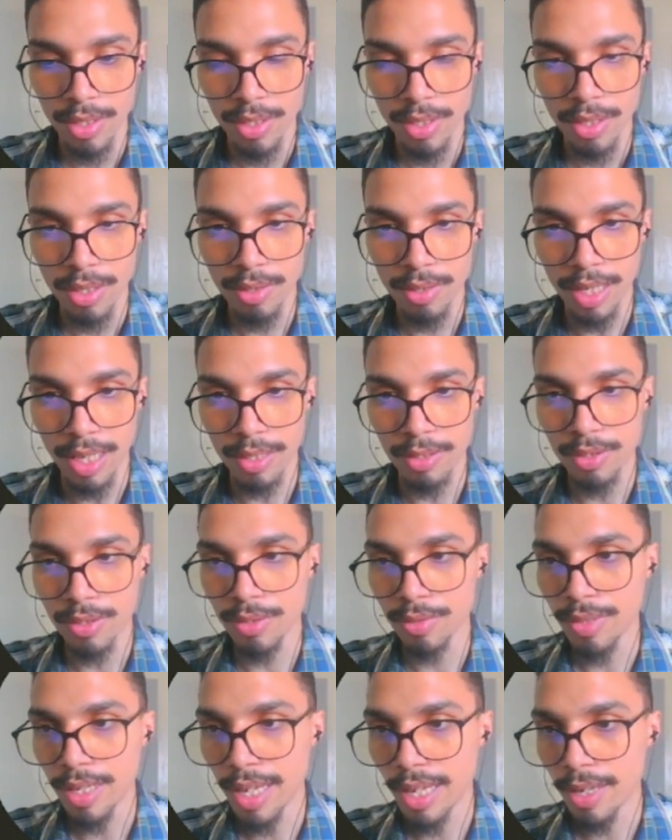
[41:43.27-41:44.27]
Okay,
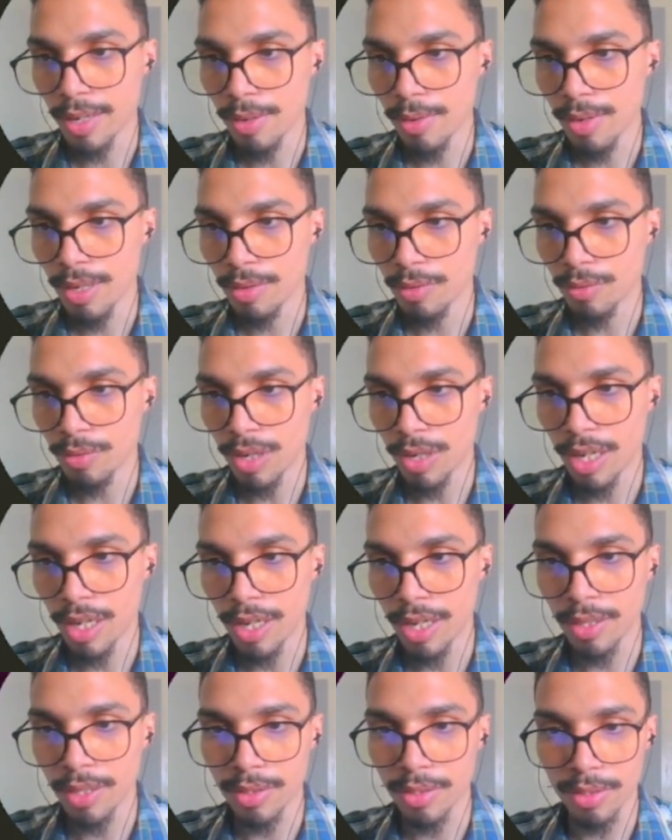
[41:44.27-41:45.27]
so now if
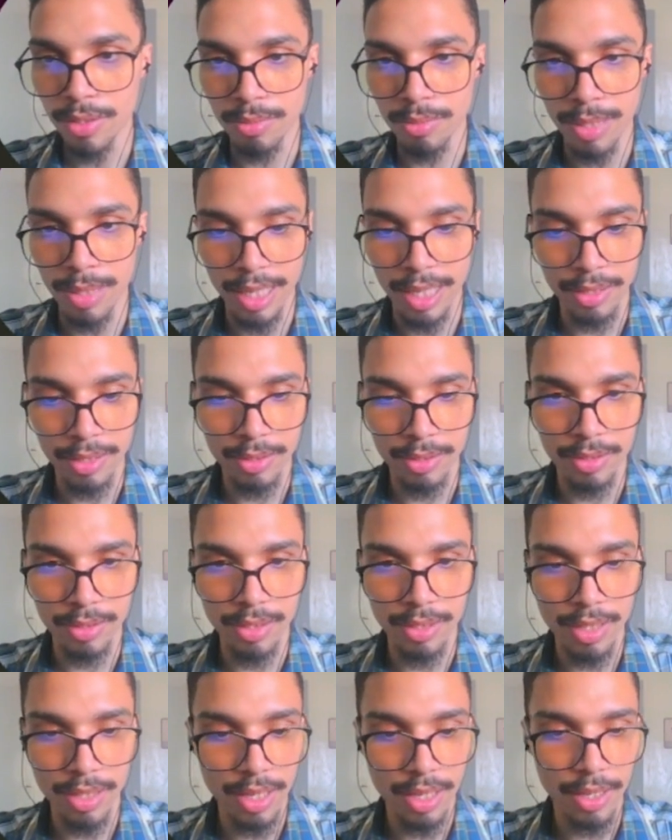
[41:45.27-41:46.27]
I go back
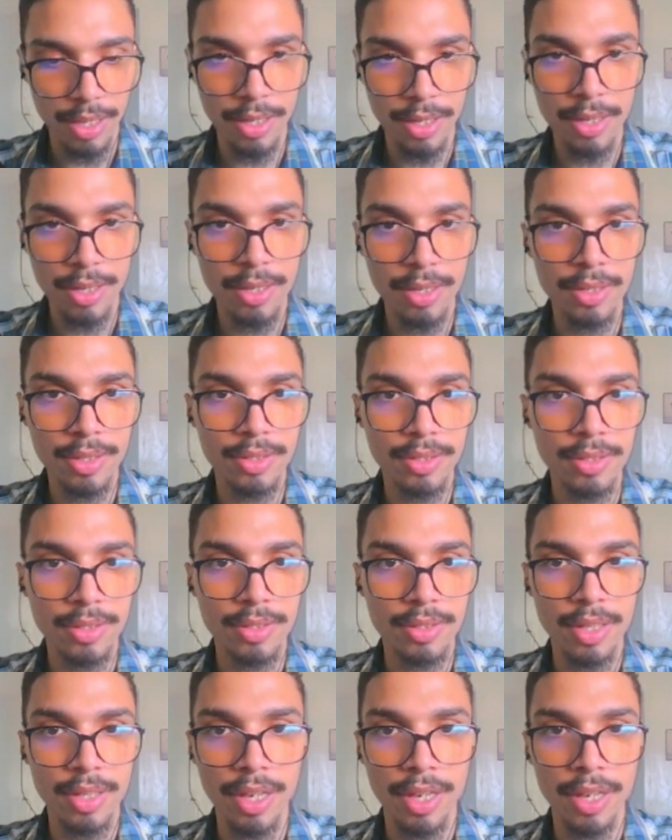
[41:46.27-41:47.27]
there and
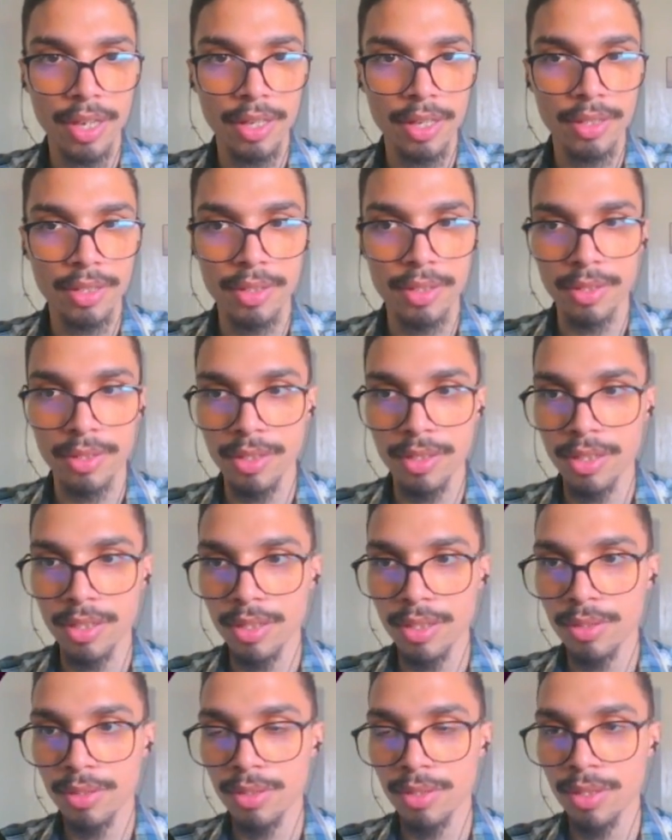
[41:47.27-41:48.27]
say
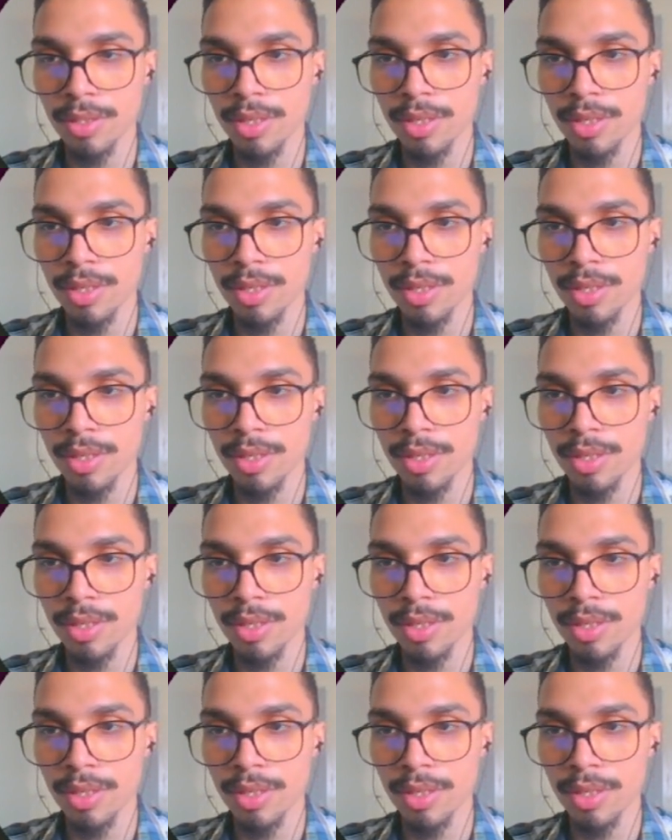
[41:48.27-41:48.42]
delete,